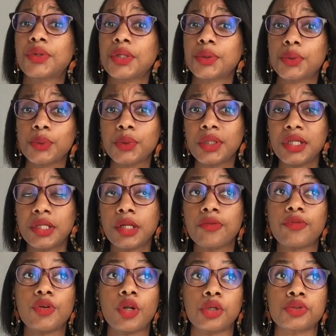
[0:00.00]
You can Google it
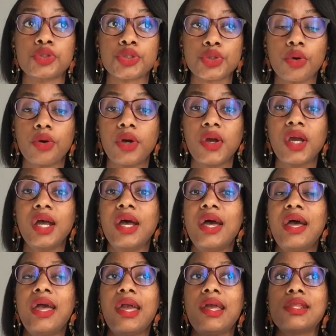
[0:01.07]
if you're not sure.
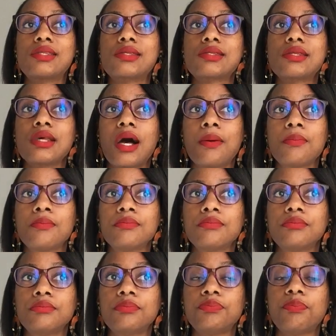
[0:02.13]
It's
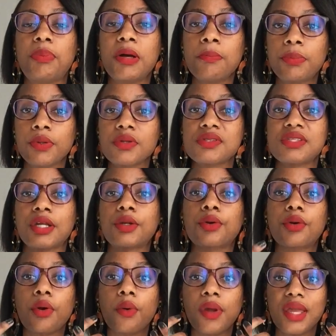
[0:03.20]
pimples that
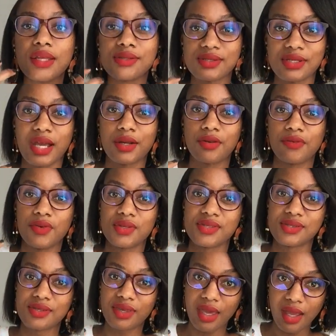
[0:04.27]
grow inside of your
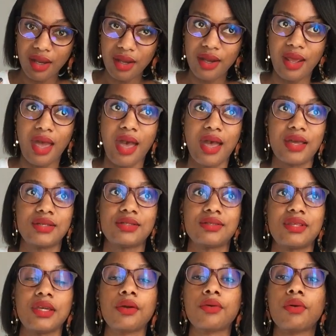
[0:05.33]
skin, and
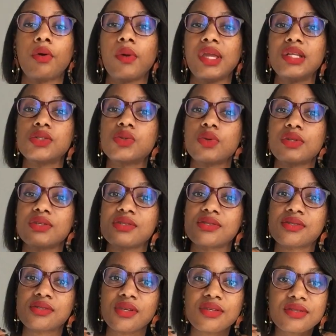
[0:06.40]
they grow into this
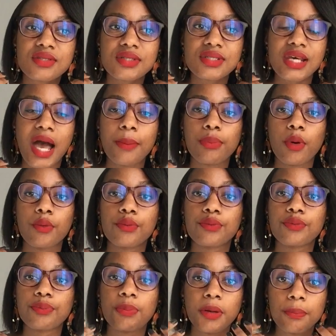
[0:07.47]
cyst type of
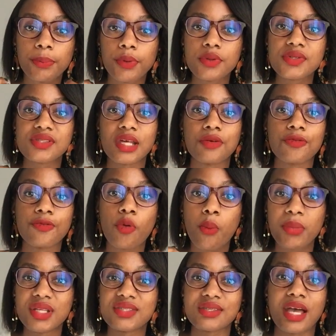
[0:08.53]
pimples that
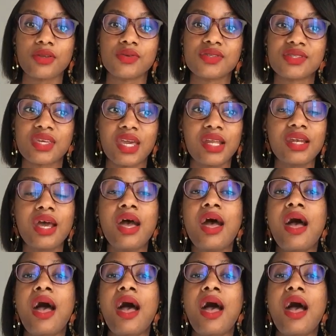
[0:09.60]
form inside your skin.